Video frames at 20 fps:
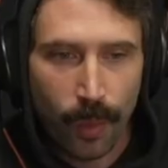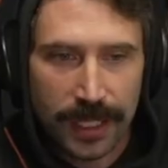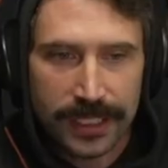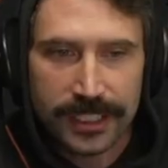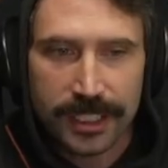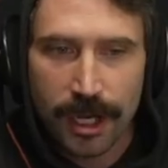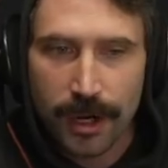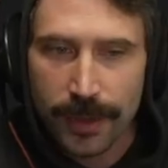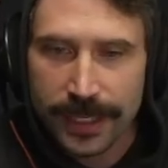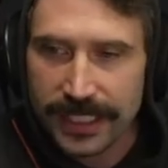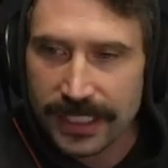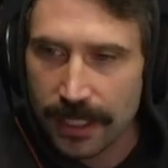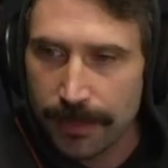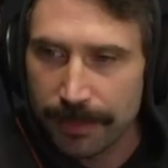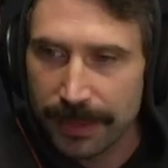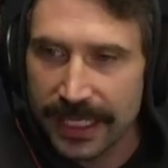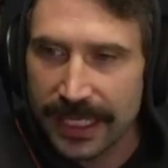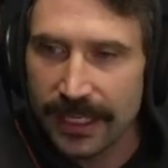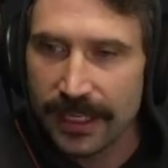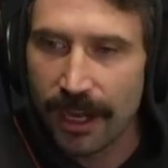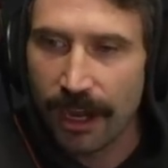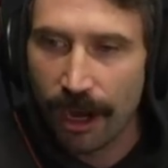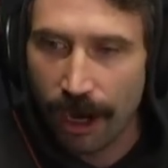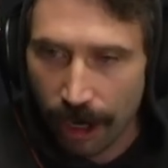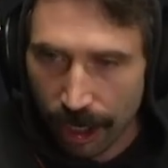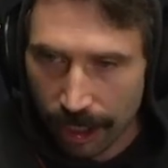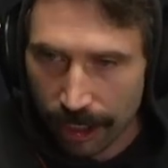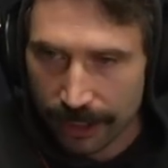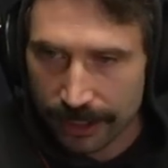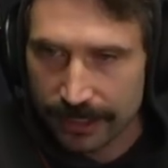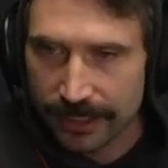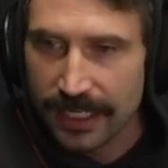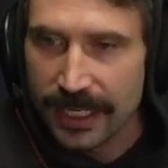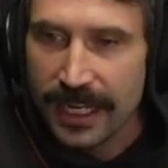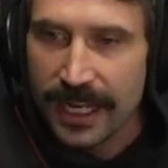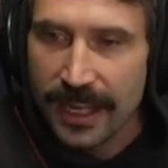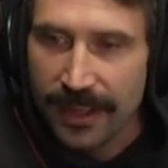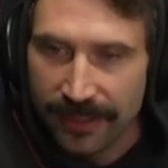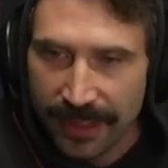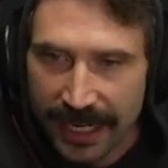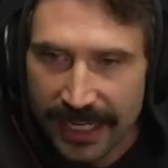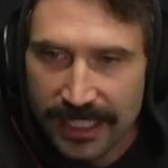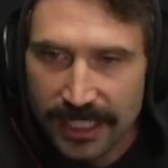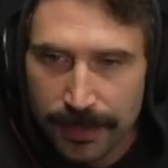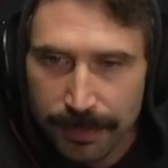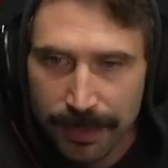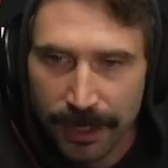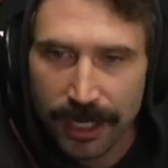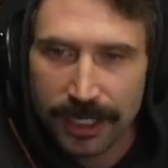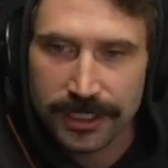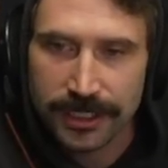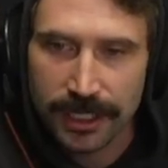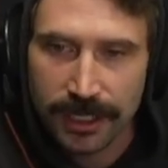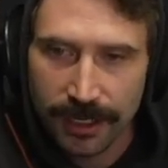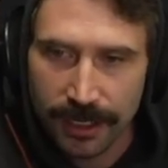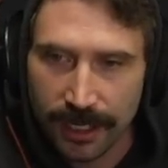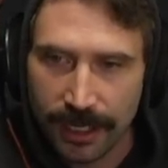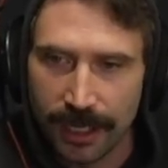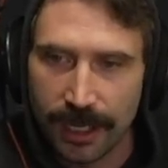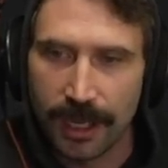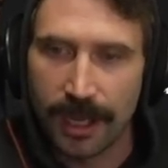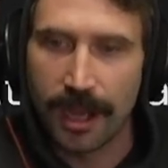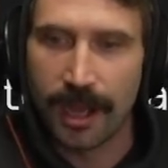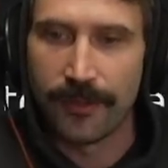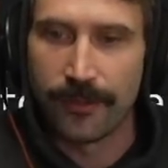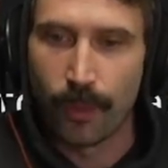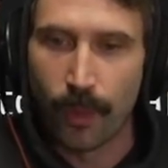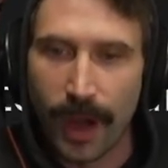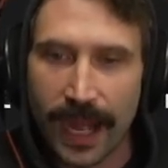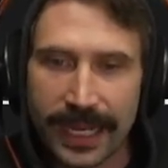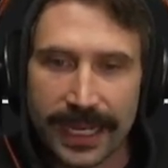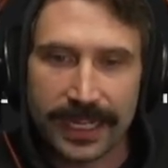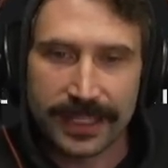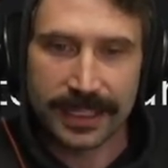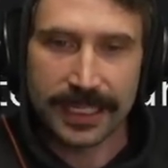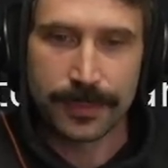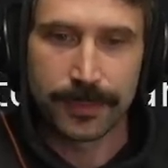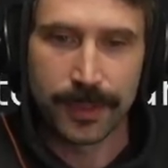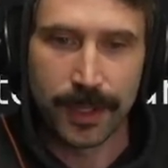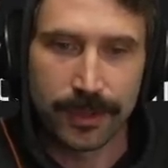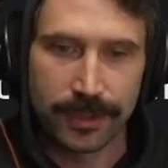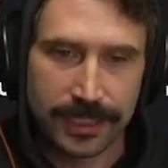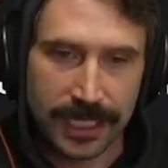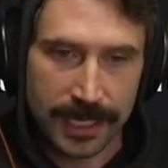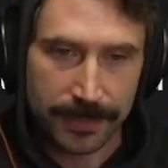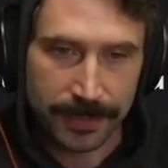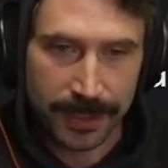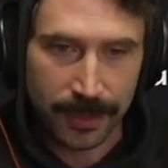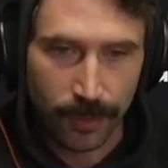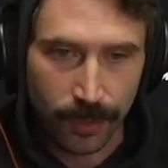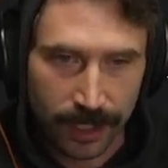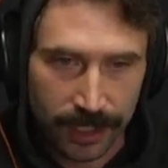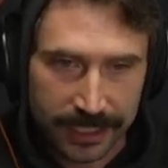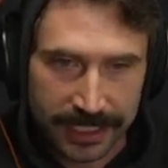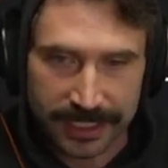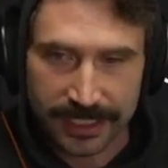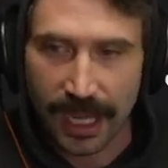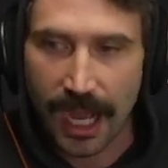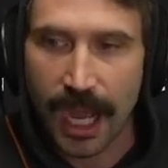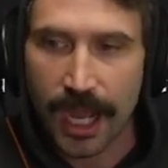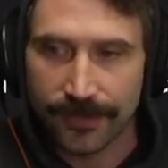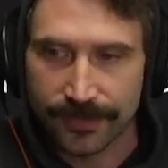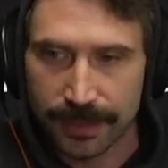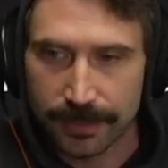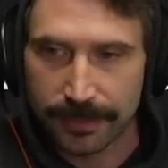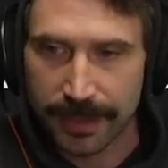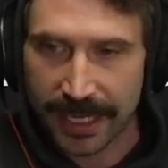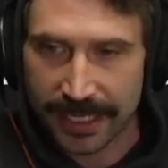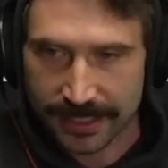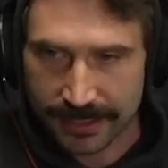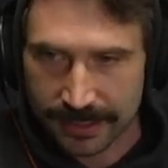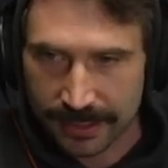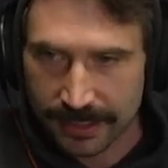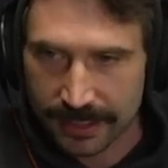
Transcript: what's going to be hard. That is the part uh, of why I think prototyping work is often best,